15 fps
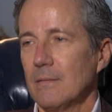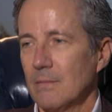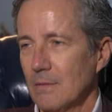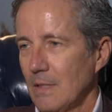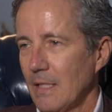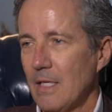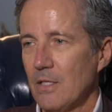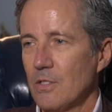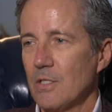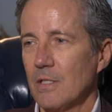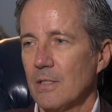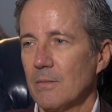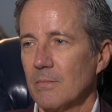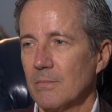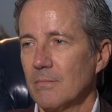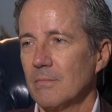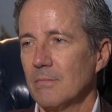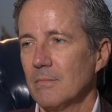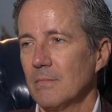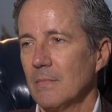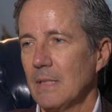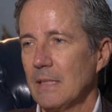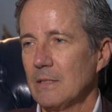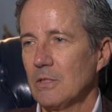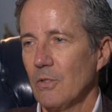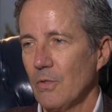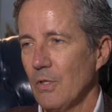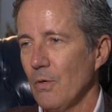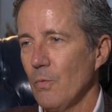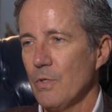Linked to, and
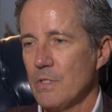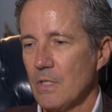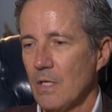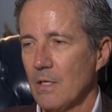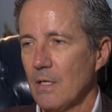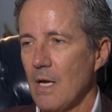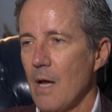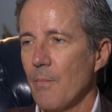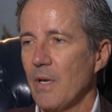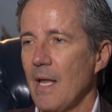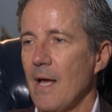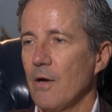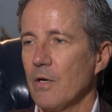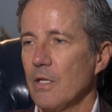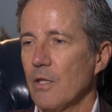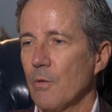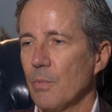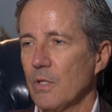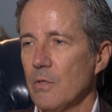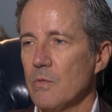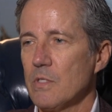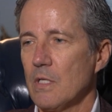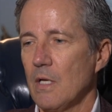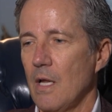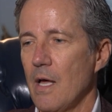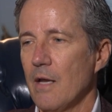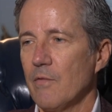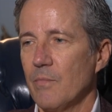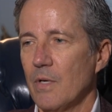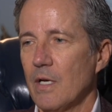so there was a commonality there, but there was a
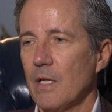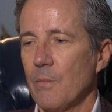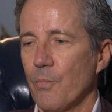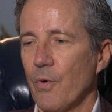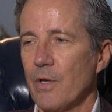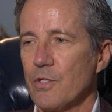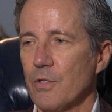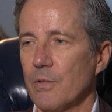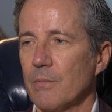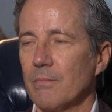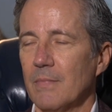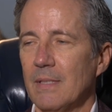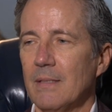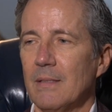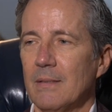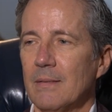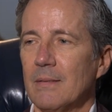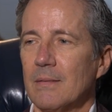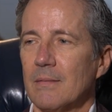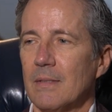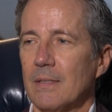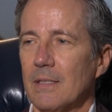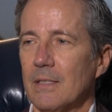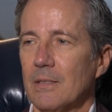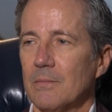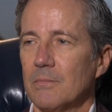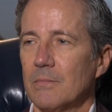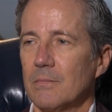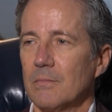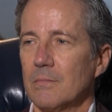lot of money and pressure
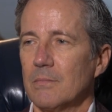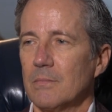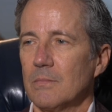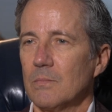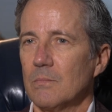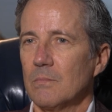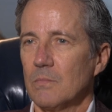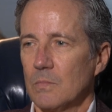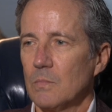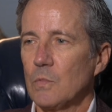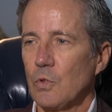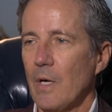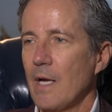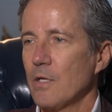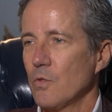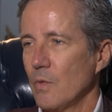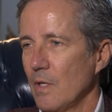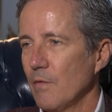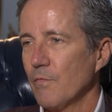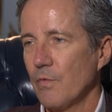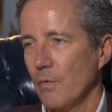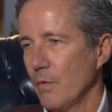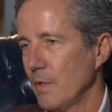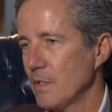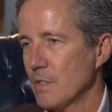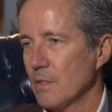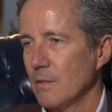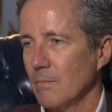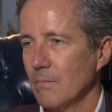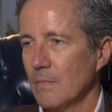trying to
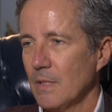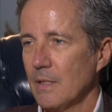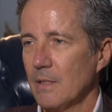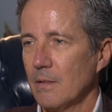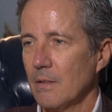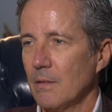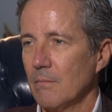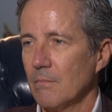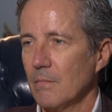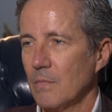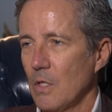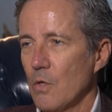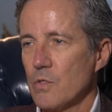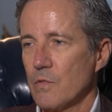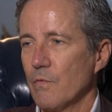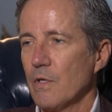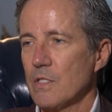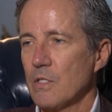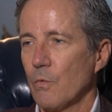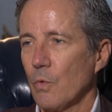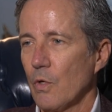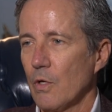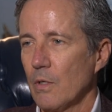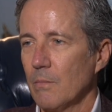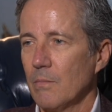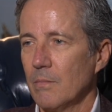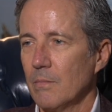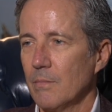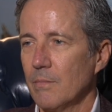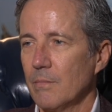influence those of us that were going to
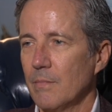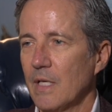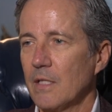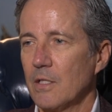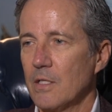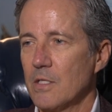make the